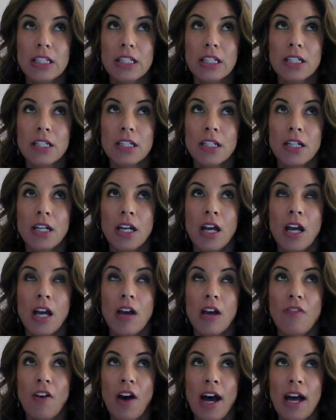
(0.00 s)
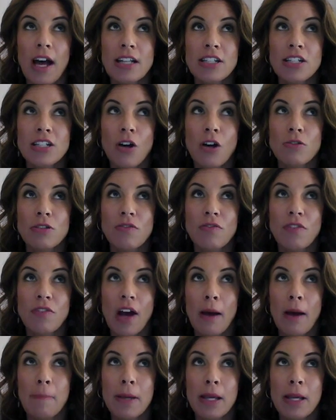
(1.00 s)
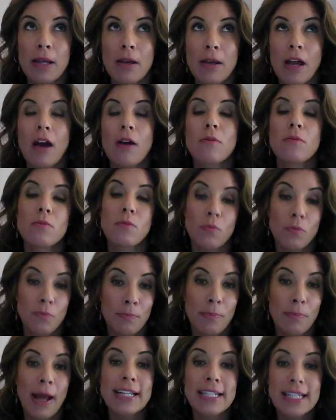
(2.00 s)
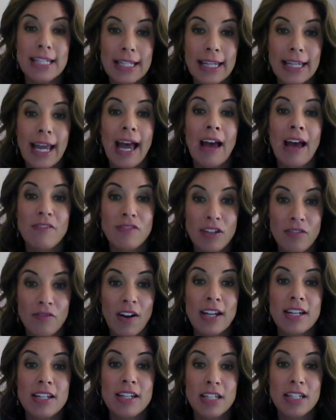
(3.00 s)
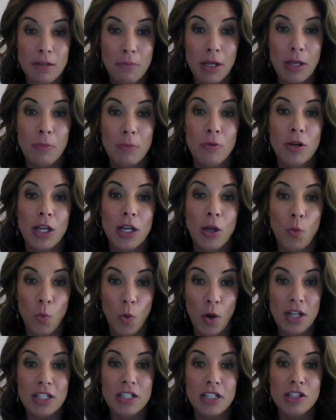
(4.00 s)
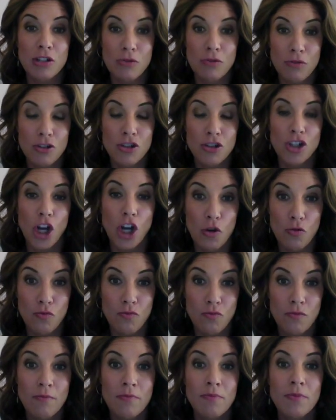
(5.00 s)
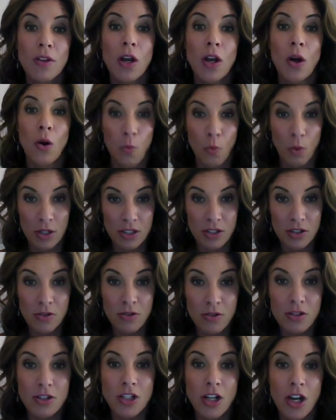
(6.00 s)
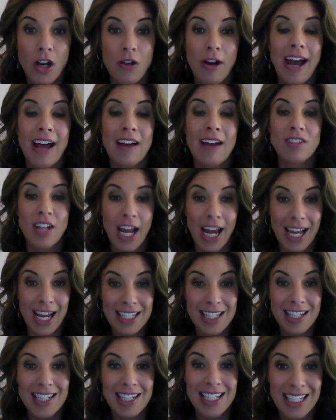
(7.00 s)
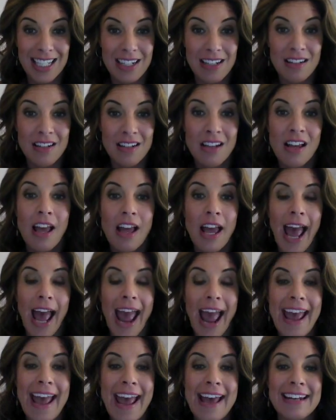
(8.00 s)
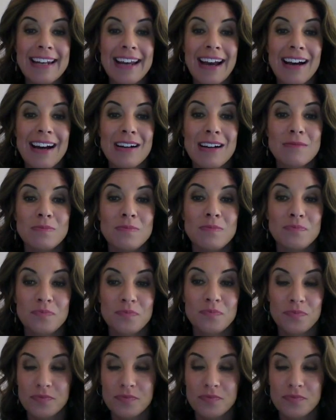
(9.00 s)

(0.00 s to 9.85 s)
see, if I talk to 5 people, basically I have to invite 10 people to get 1 to 2 to show. 1 to 2 to show. I have to ask 10. And